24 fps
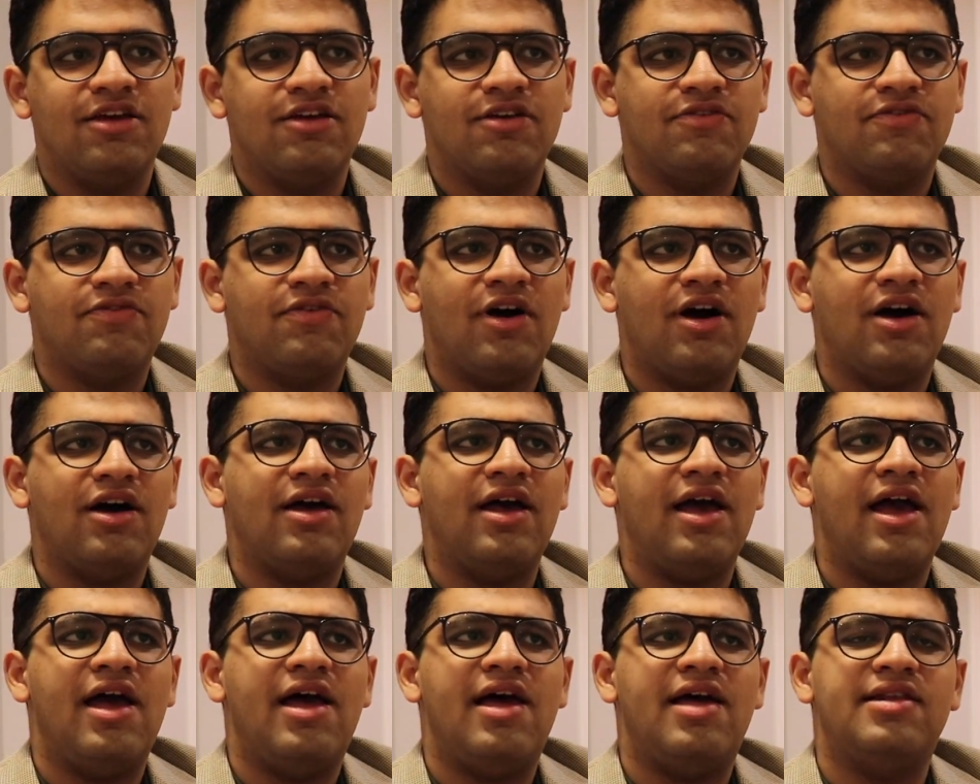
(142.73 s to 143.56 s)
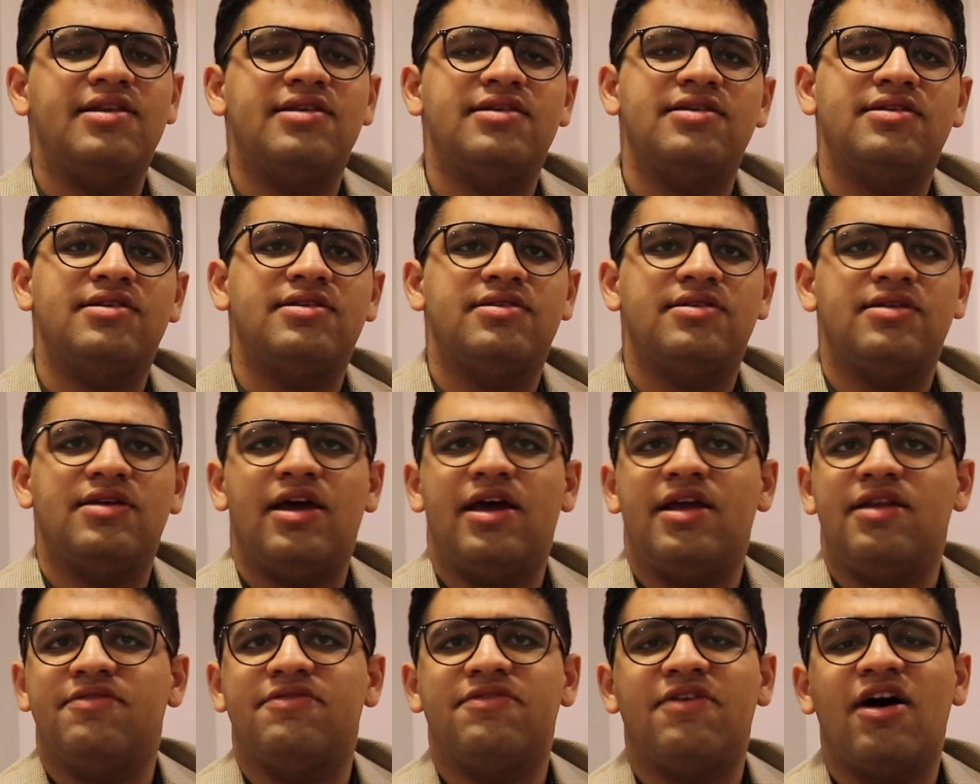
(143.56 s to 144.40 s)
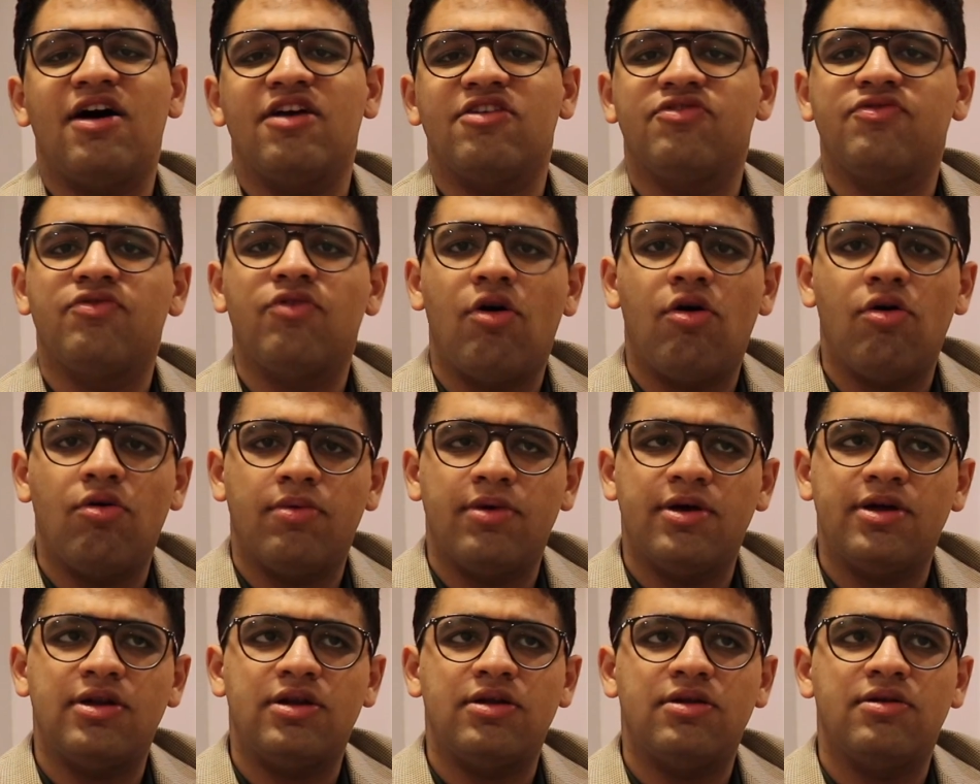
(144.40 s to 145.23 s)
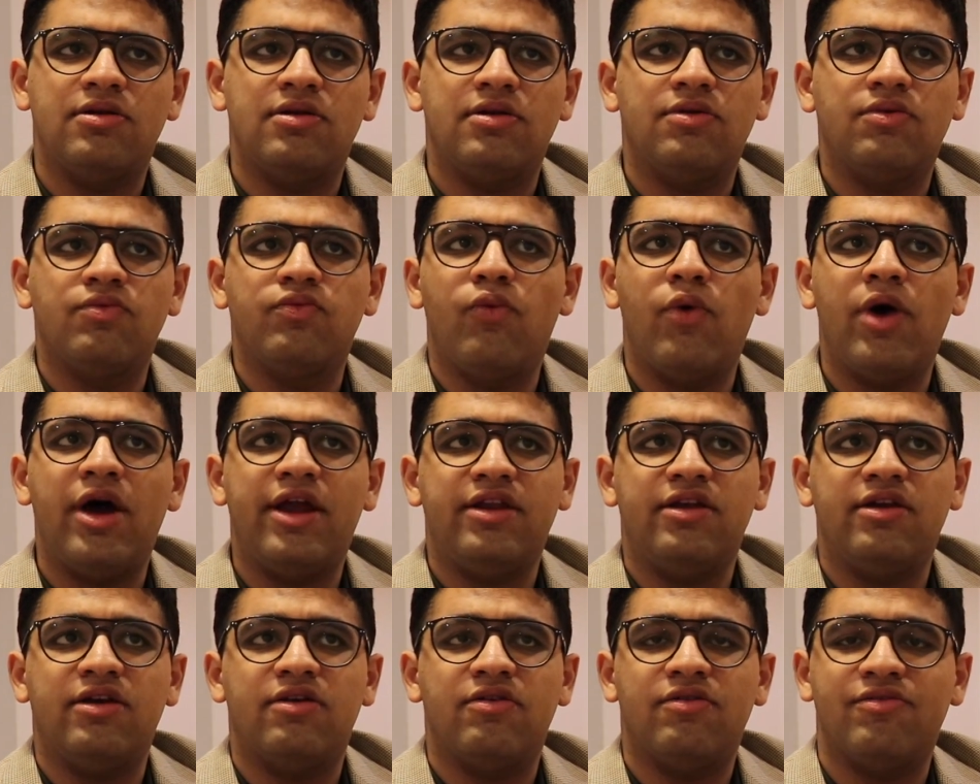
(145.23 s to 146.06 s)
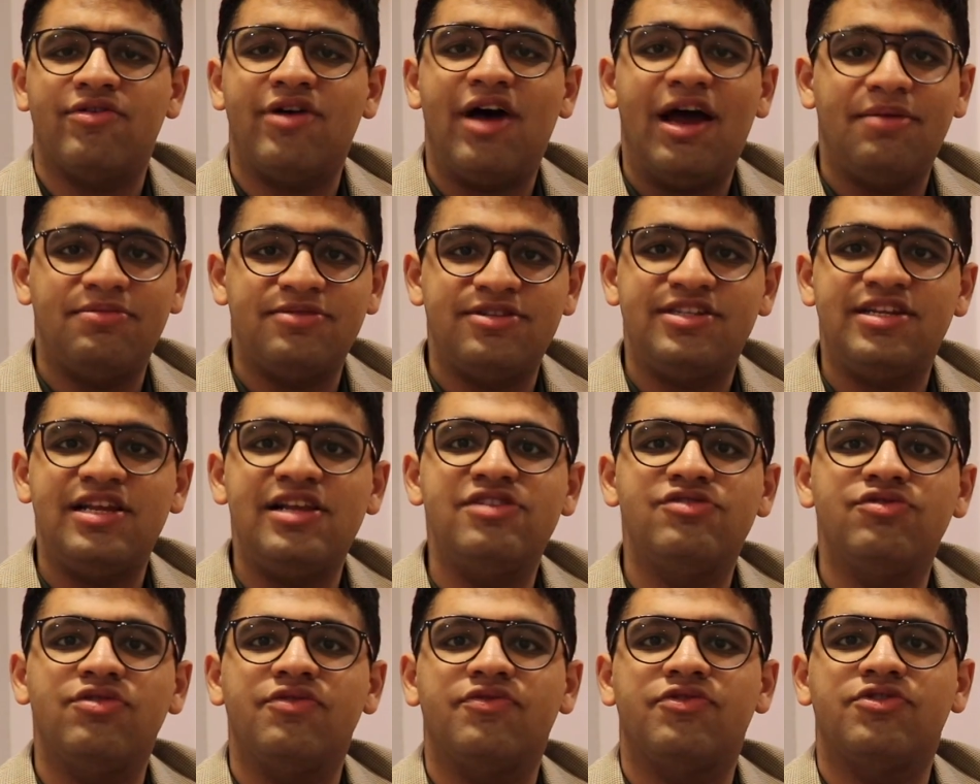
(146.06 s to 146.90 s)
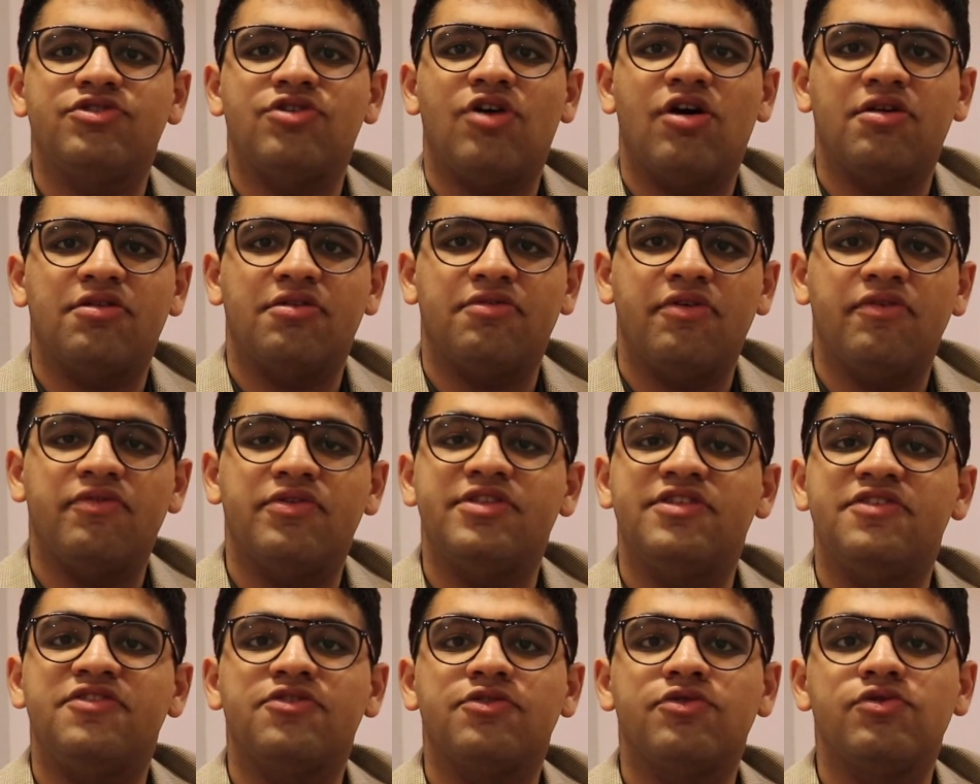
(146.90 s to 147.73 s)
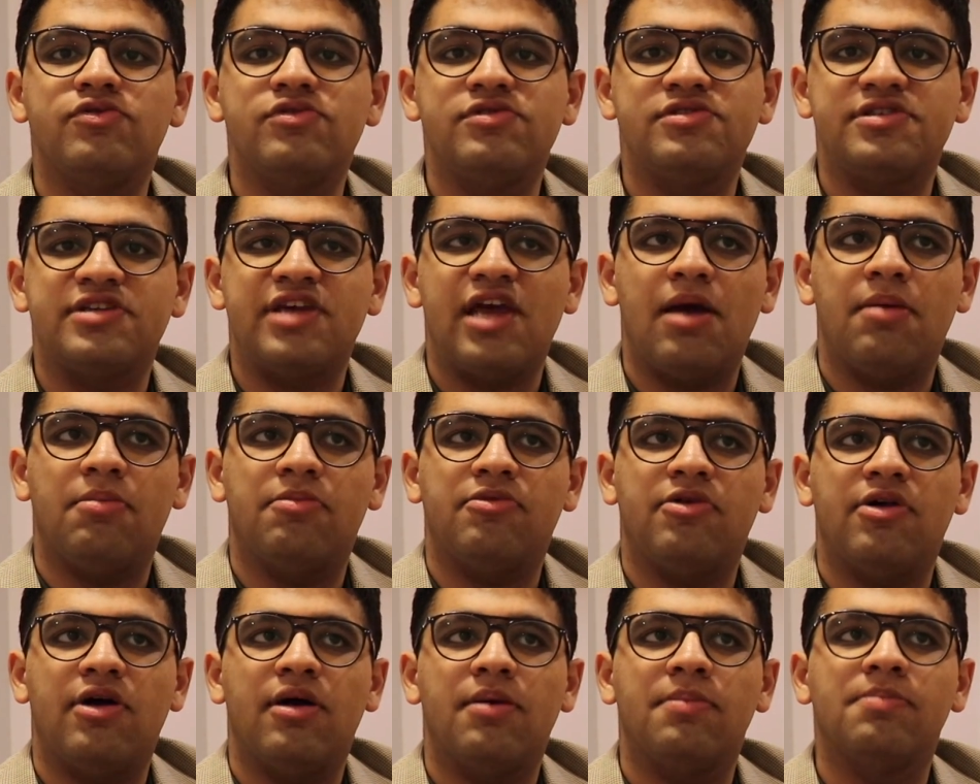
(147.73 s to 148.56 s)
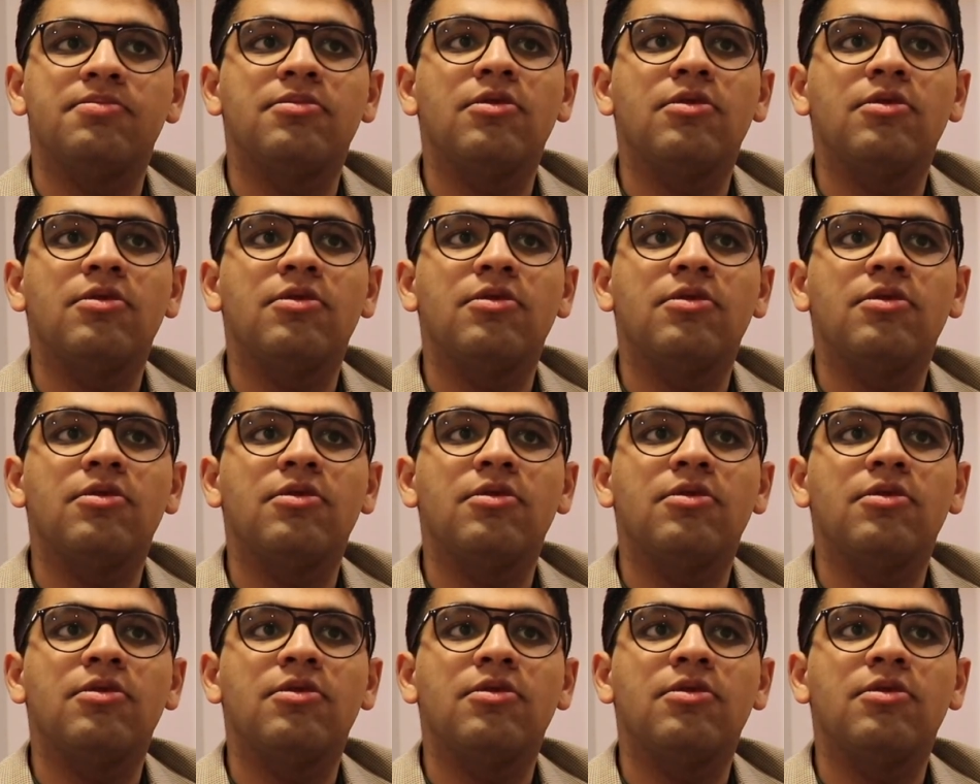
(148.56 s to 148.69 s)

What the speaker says: Fast forward 1 year, I'm still doing photography with the school's camera.